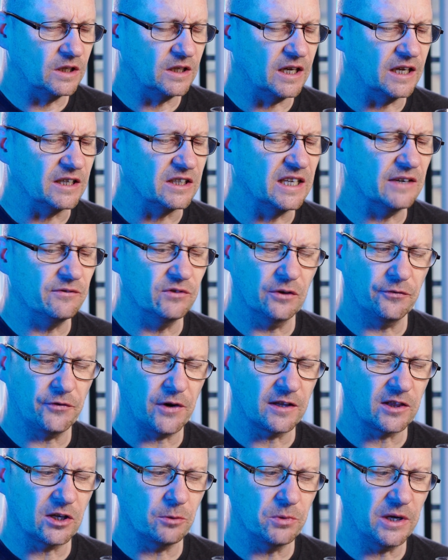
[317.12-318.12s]
And given the
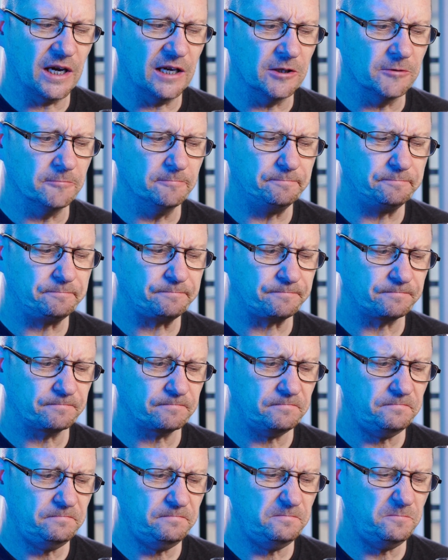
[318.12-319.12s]
fact that I'm getting,
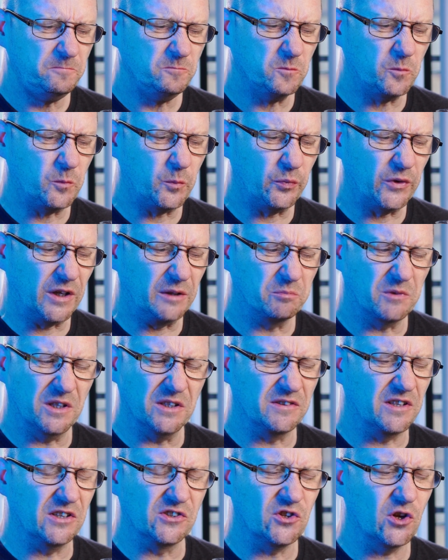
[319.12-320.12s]

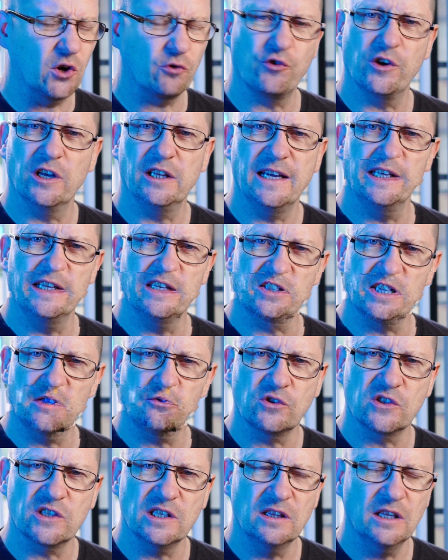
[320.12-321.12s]
there's not really any
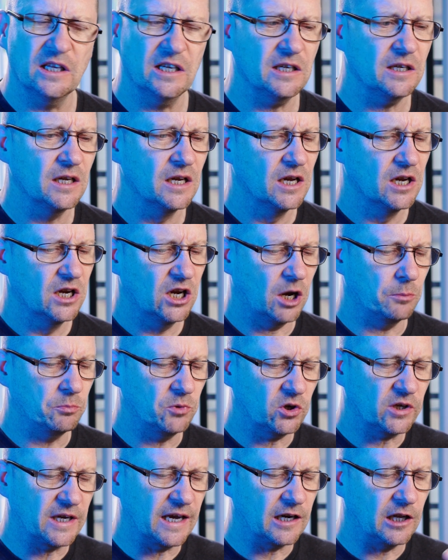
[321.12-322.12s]
citrus in there, I'm
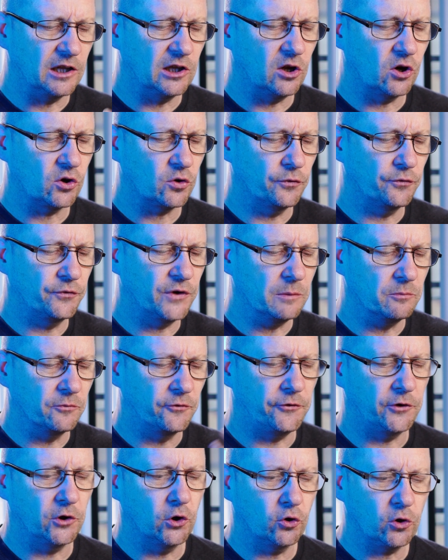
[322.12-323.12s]
not getting a lot of
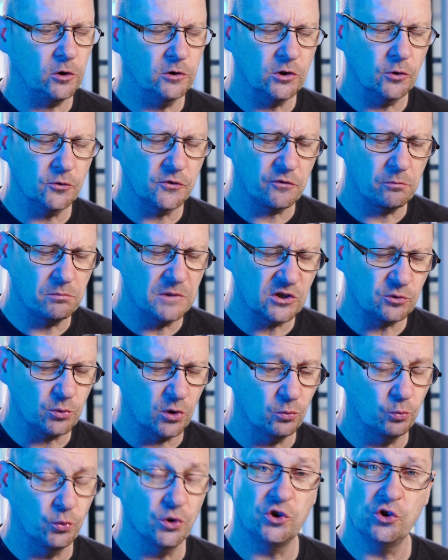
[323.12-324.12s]
floral notes from this
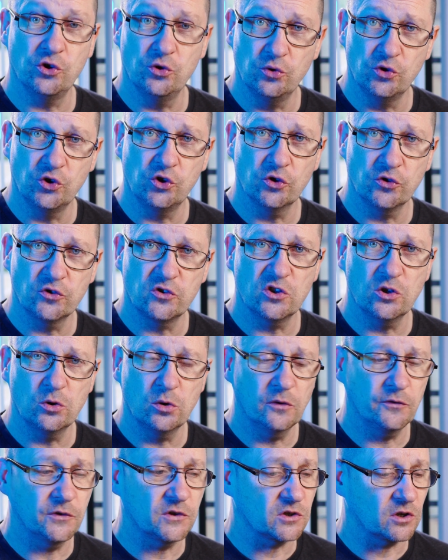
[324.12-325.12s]
one, which you should
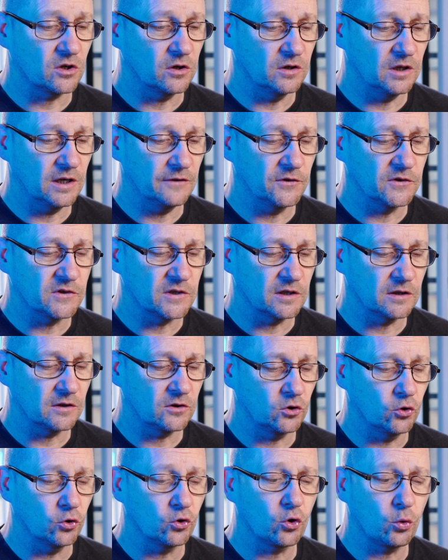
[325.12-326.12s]
do if it's a
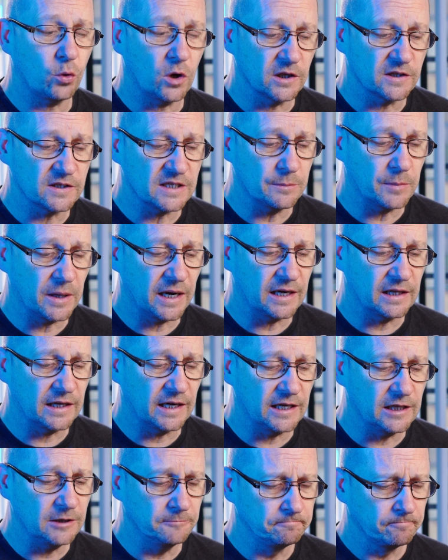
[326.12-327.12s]
good quality pale
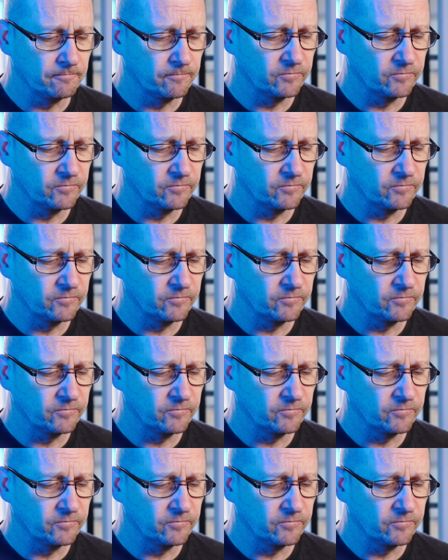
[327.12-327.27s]
ale.